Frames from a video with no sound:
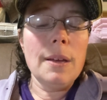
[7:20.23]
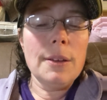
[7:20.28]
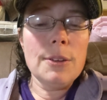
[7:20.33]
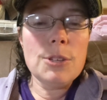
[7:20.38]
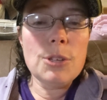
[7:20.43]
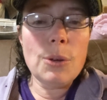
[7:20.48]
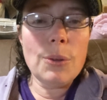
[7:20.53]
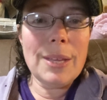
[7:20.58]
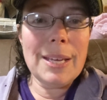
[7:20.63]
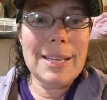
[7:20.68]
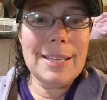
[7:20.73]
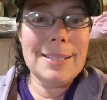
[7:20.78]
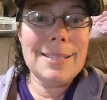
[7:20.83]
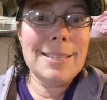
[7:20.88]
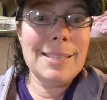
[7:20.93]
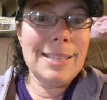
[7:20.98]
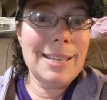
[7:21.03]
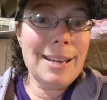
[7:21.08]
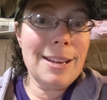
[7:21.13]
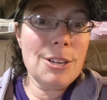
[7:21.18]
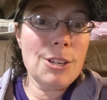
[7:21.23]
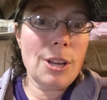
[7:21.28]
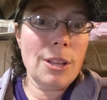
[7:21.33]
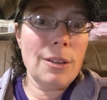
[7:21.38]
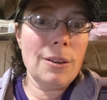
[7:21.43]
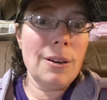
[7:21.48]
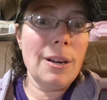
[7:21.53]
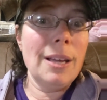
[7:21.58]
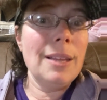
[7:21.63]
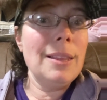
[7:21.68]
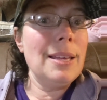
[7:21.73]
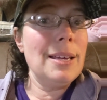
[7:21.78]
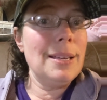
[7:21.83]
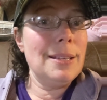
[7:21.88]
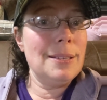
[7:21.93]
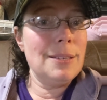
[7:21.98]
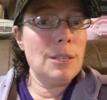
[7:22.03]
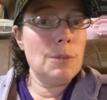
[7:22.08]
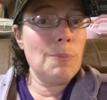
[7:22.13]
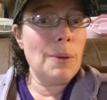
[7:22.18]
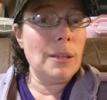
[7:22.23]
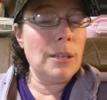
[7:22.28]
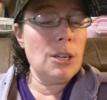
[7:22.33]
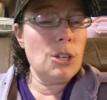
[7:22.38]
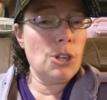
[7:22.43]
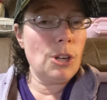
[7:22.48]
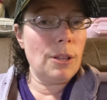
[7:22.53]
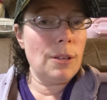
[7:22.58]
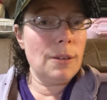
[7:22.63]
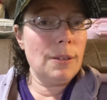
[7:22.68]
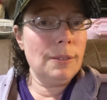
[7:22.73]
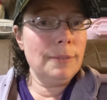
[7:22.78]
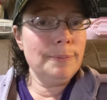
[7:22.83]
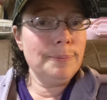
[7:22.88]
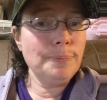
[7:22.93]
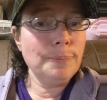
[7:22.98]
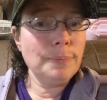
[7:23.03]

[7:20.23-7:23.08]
so they can see each other and they can smell each other.